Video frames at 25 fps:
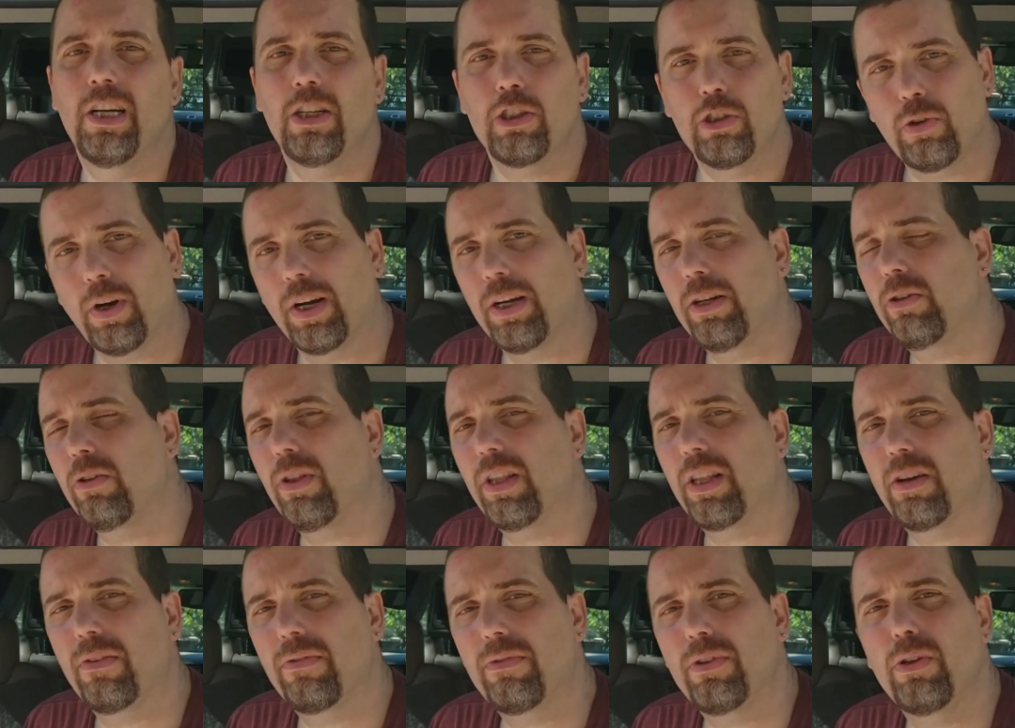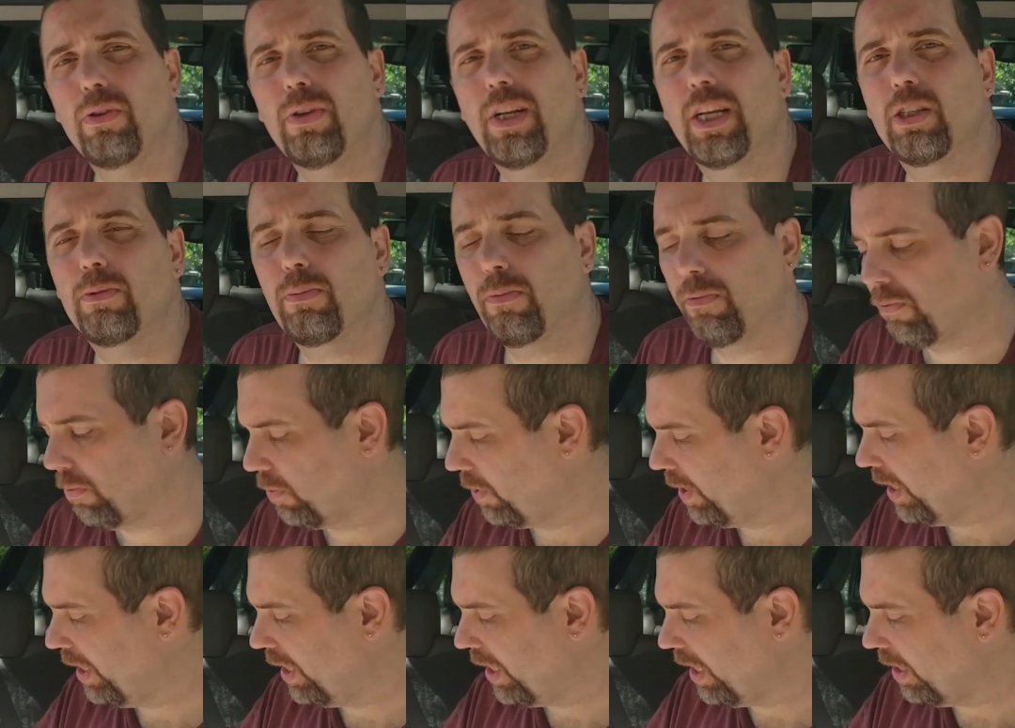Try to do that a few days
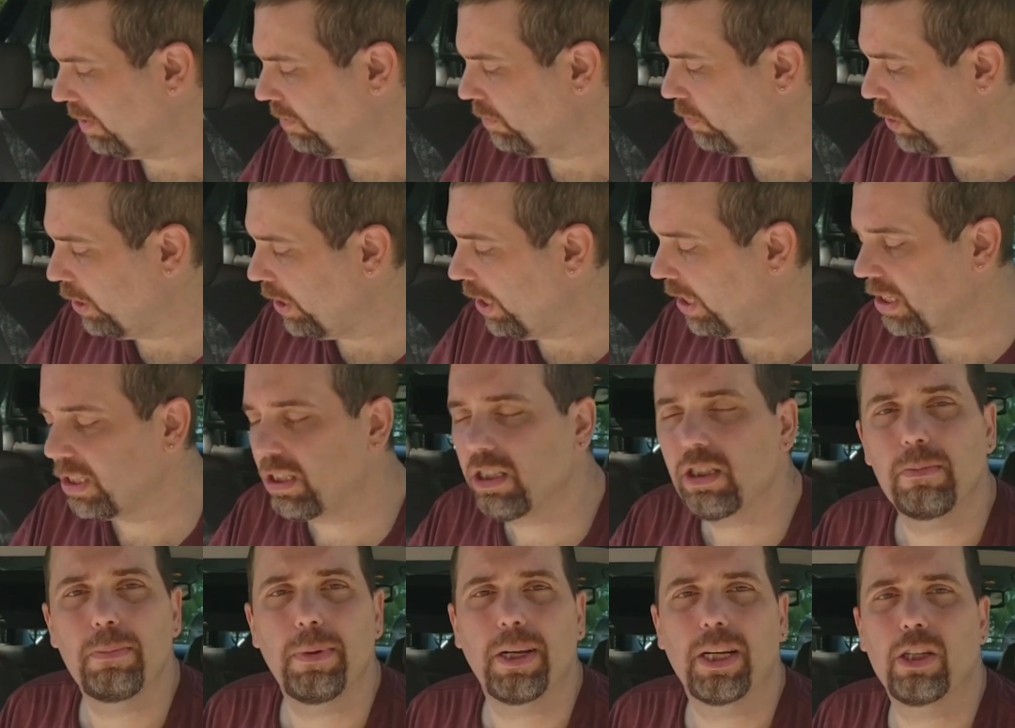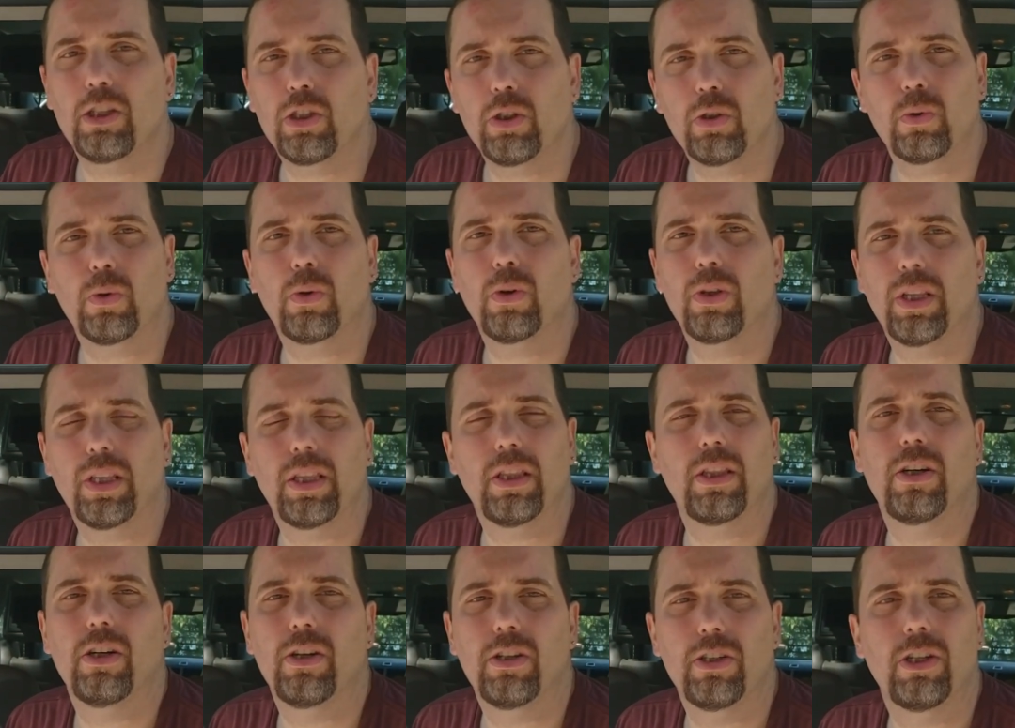before I leave, just to make sure
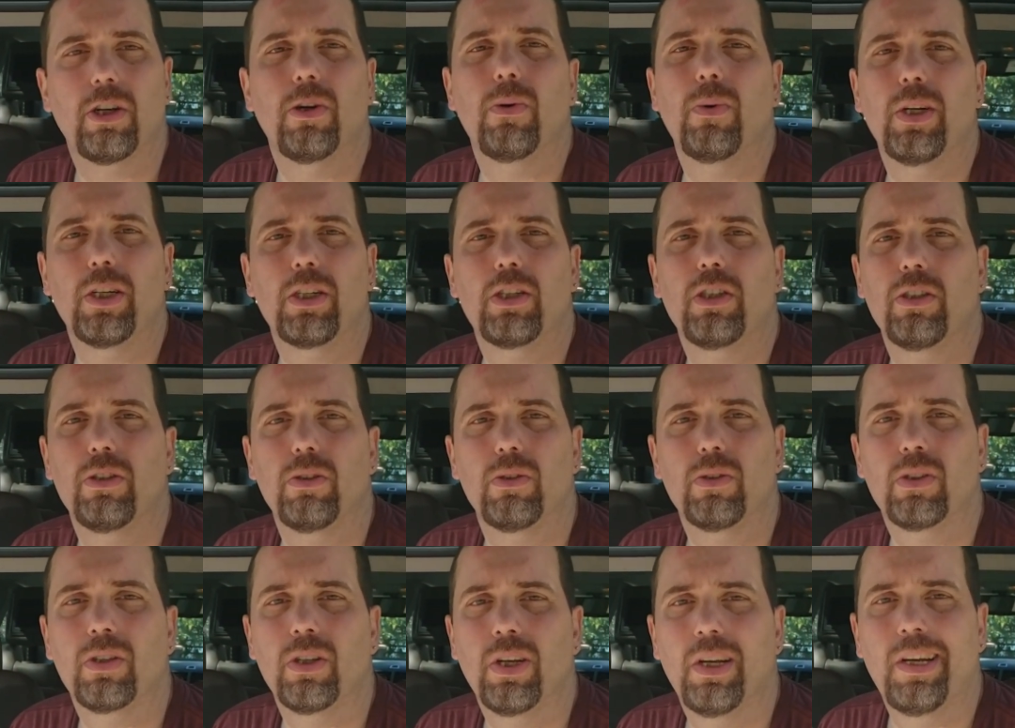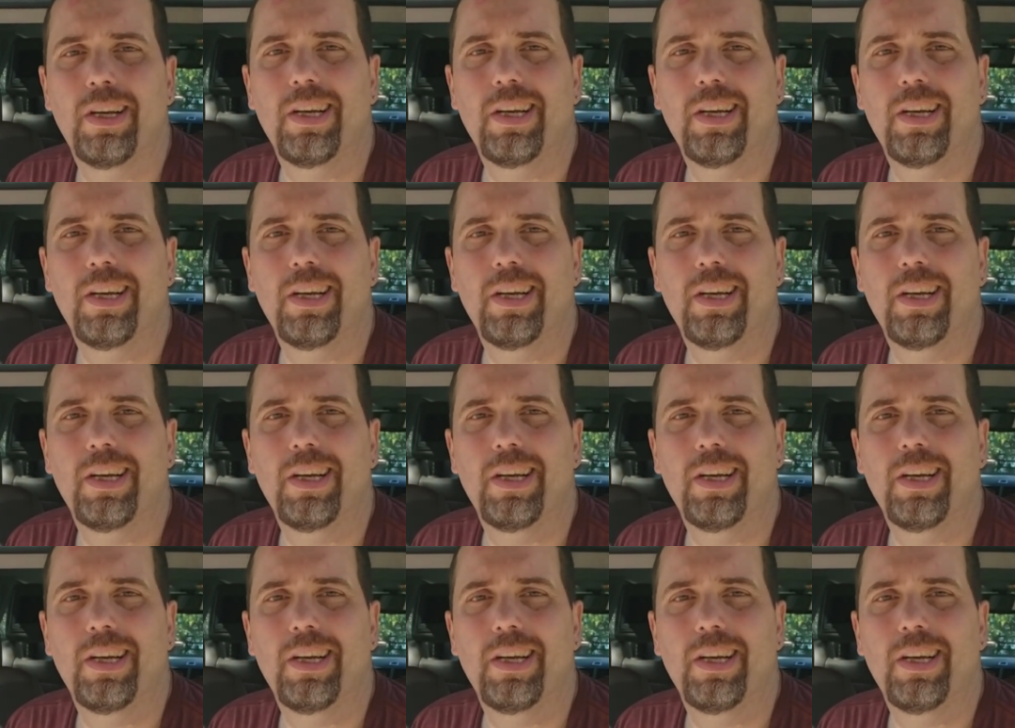that there are no issues.